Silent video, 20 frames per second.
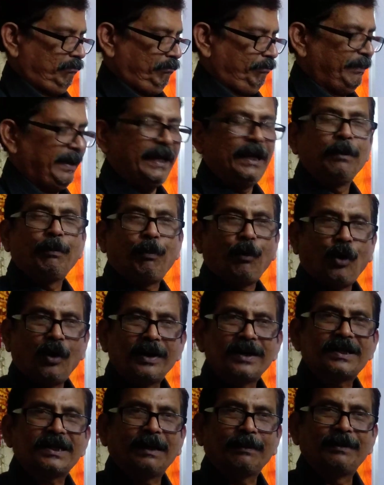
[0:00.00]
main
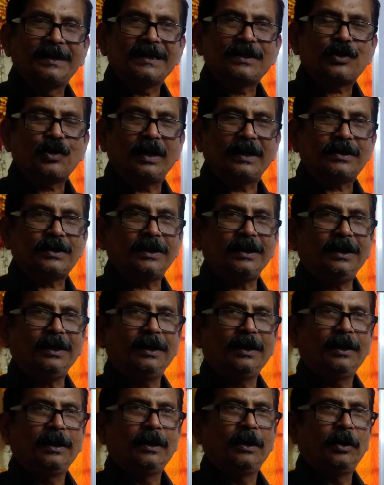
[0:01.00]
points of this lesson.
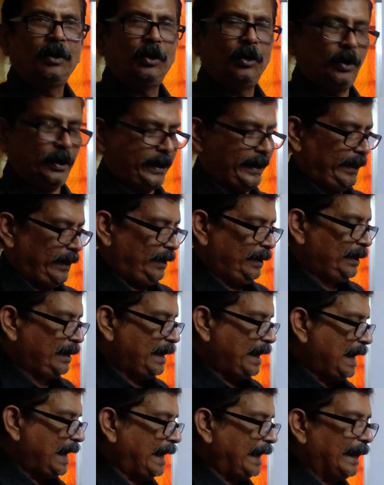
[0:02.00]
Okay,
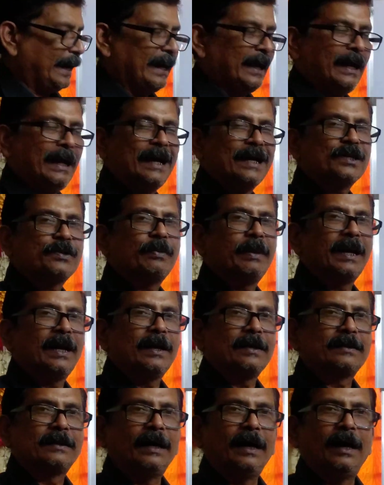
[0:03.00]
and as well
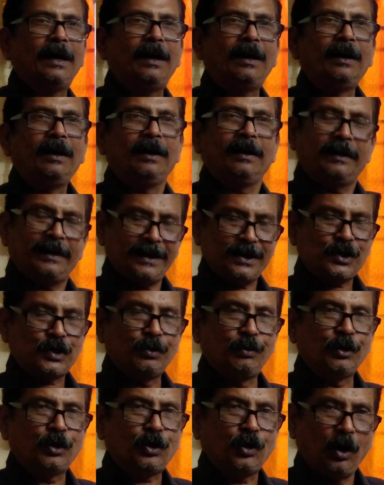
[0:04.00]
as the
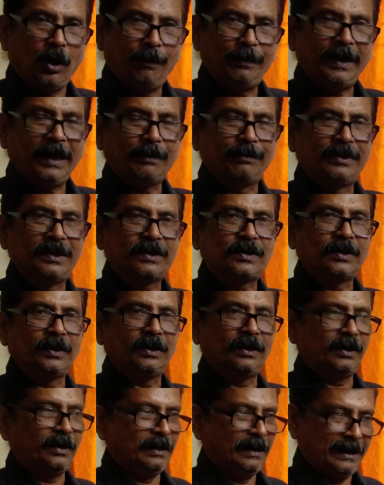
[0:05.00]
textbook copy of this
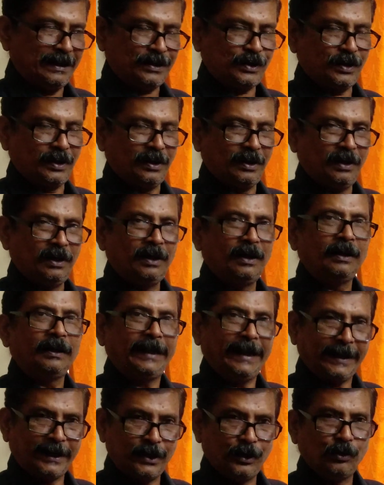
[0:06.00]
lesson.
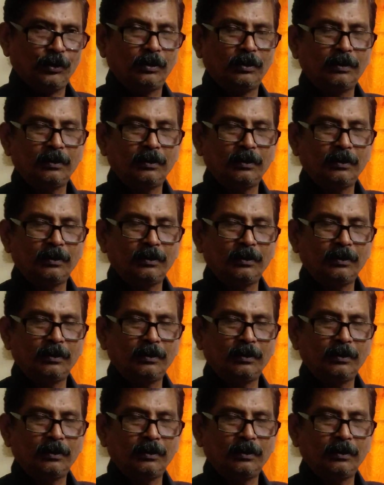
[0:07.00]
Thank you.